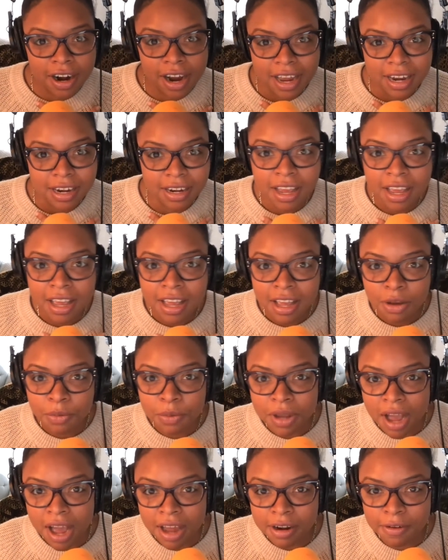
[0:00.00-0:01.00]
And we
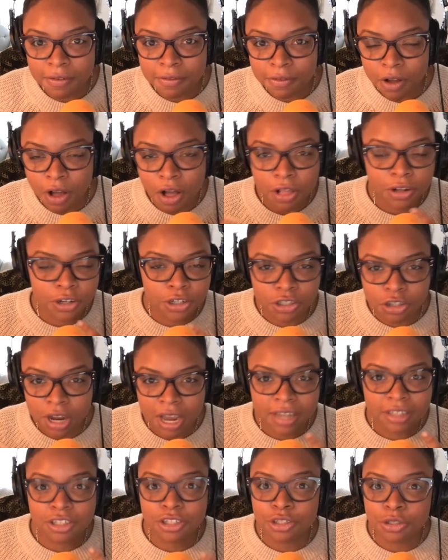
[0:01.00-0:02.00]
kind of all are
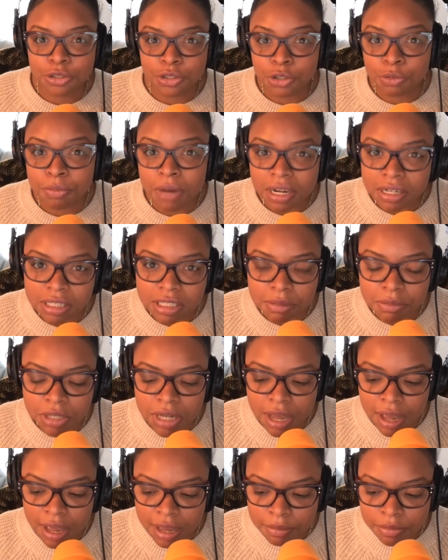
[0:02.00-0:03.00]
trying to do too much
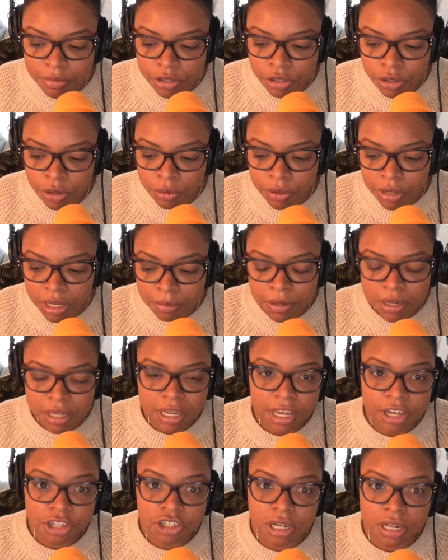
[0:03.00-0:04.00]
sometimes. So
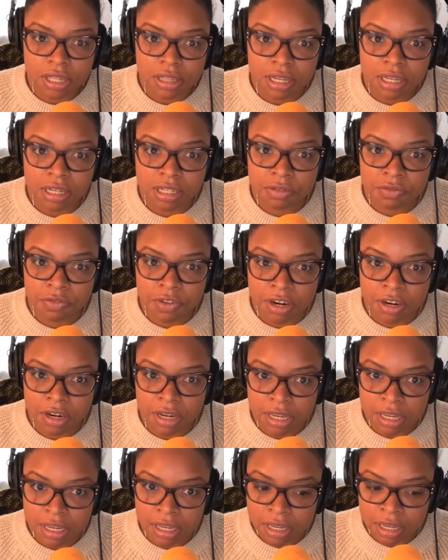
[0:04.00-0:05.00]
communication, I think, is very
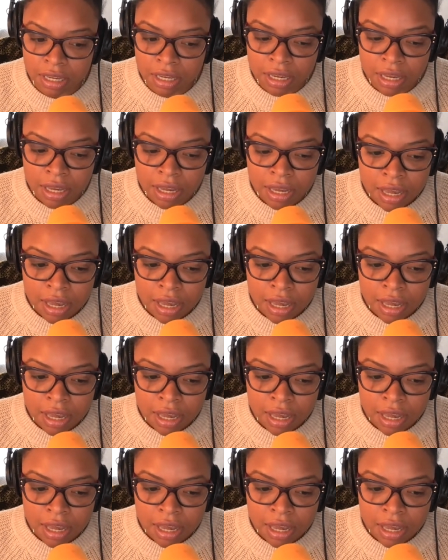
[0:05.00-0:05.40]
key.